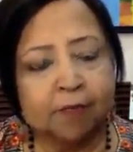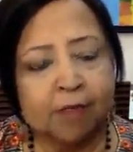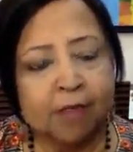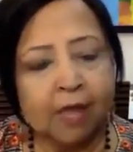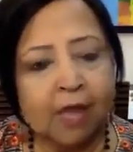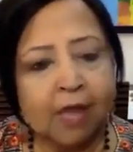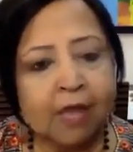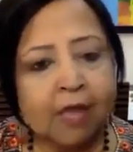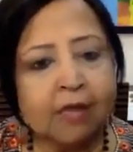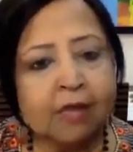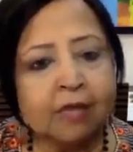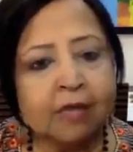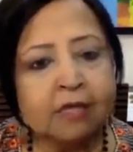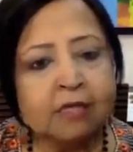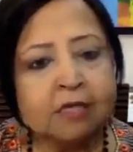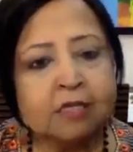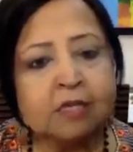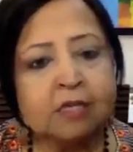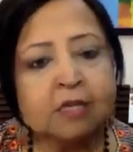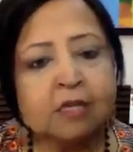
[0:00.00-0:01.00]

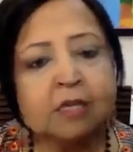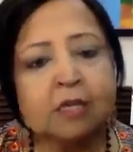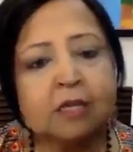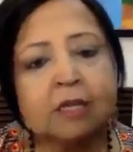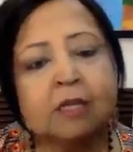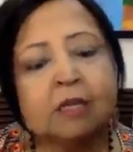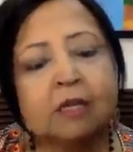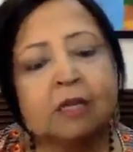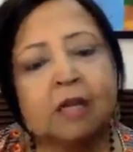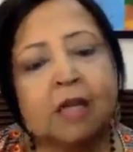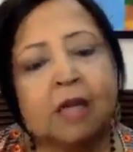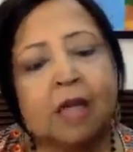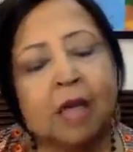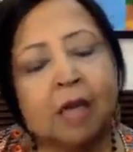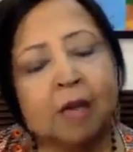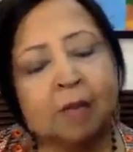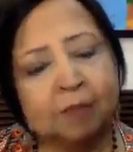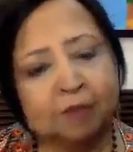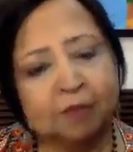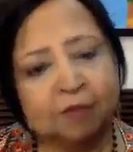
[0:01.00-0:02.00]
and
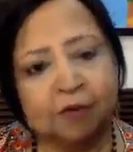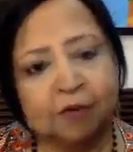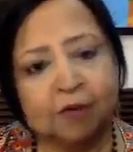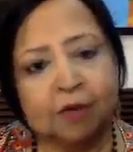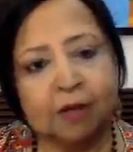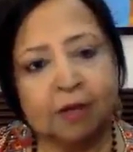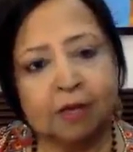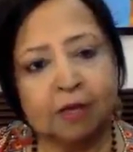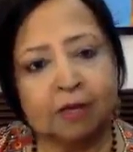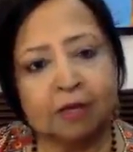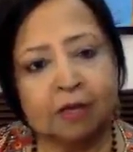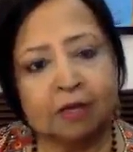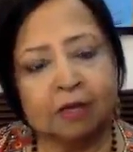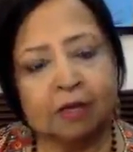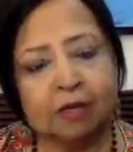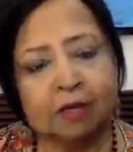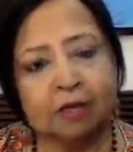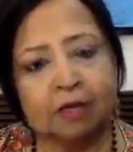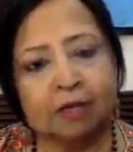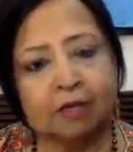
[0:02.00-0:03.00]
amplifying
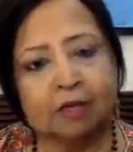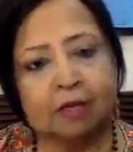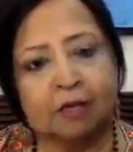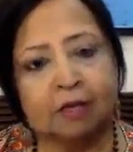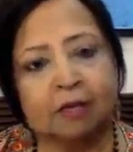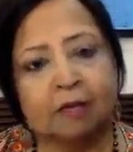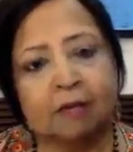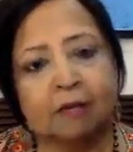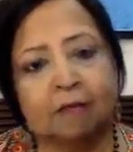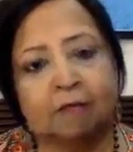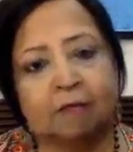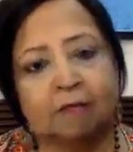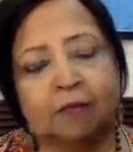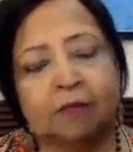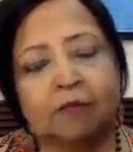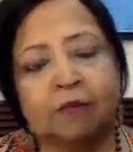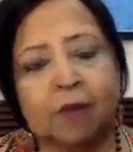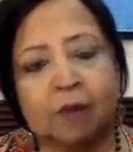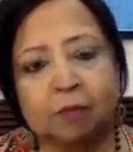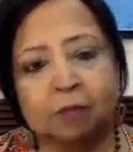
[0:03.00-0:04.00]
the
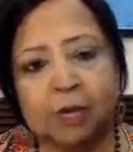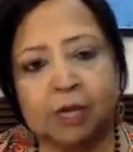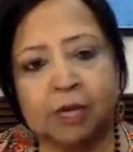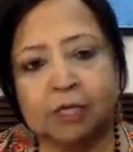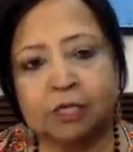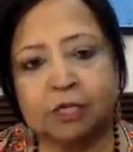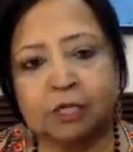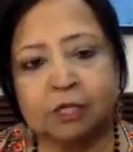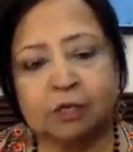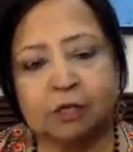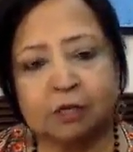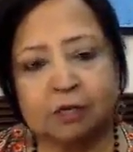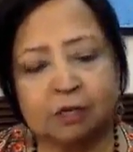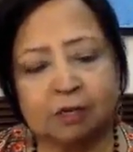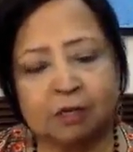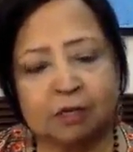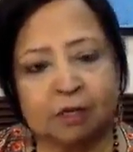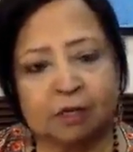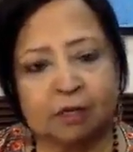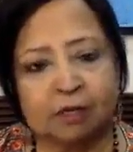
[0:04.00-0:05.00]
vibrational
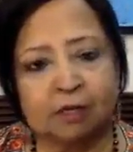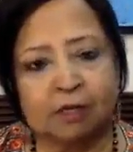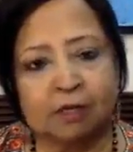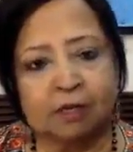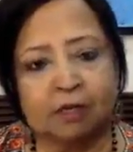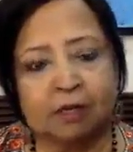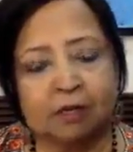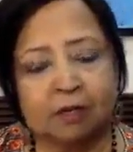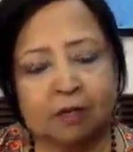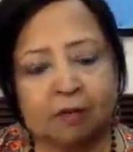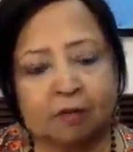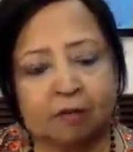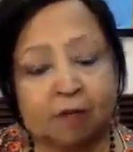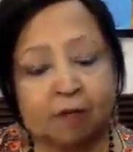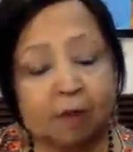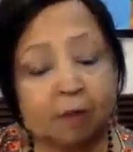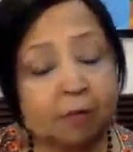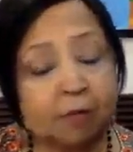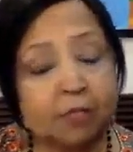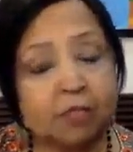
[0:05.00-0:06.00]

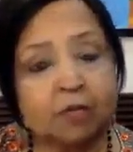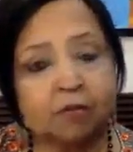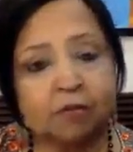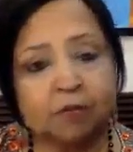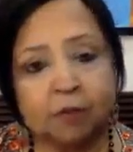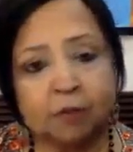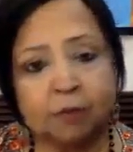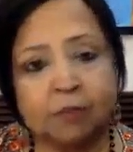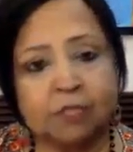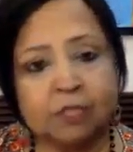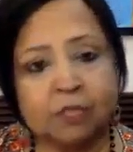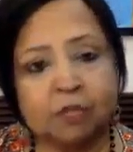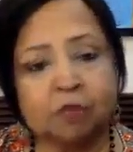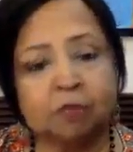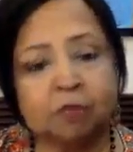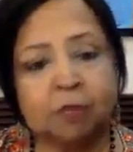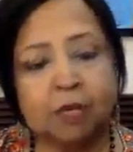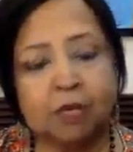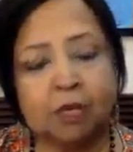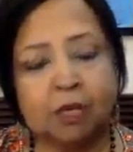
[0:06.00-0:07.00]
frequency of
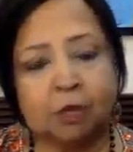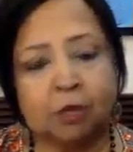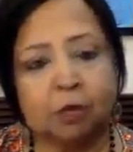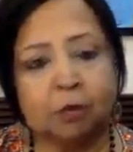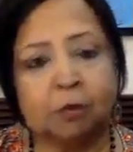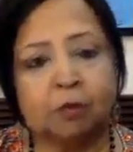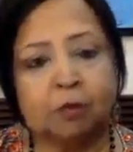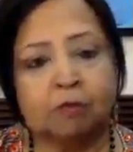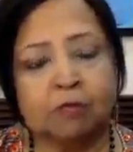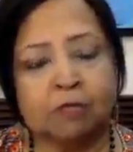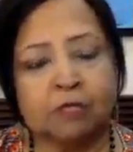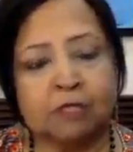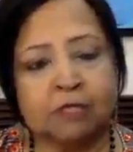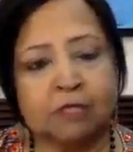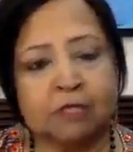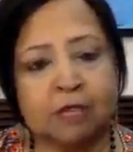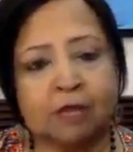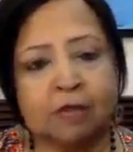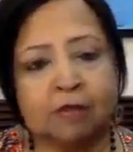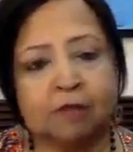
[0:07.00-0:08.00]
being human, which is
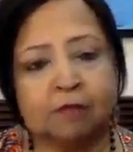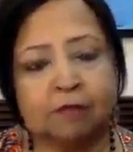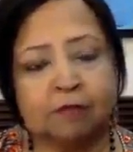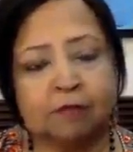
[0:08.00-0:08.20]
love.